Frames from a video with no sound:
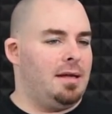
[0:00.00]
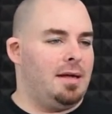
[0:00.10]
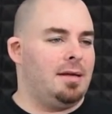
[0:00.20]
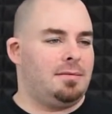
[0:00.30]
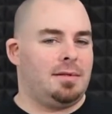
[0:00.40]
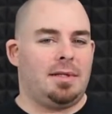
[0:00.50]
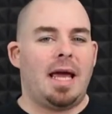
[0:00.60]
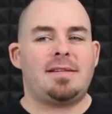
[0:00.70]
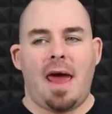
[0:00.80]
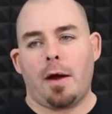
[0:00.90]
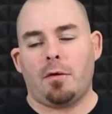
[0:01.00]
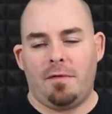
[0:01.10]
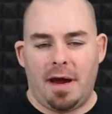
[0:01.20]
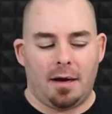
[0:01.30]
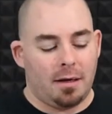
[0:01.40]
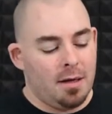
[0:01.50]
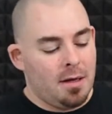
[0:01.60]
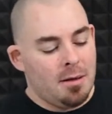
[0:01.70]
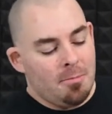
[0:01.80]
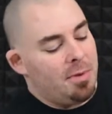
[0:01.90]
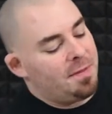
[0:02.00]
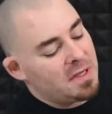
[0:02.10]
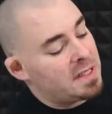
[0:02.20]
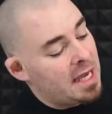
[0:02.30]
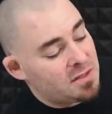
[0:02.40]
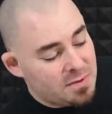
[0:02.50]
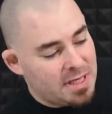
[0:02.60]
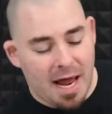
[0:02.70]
It gets aggravating. But this case was an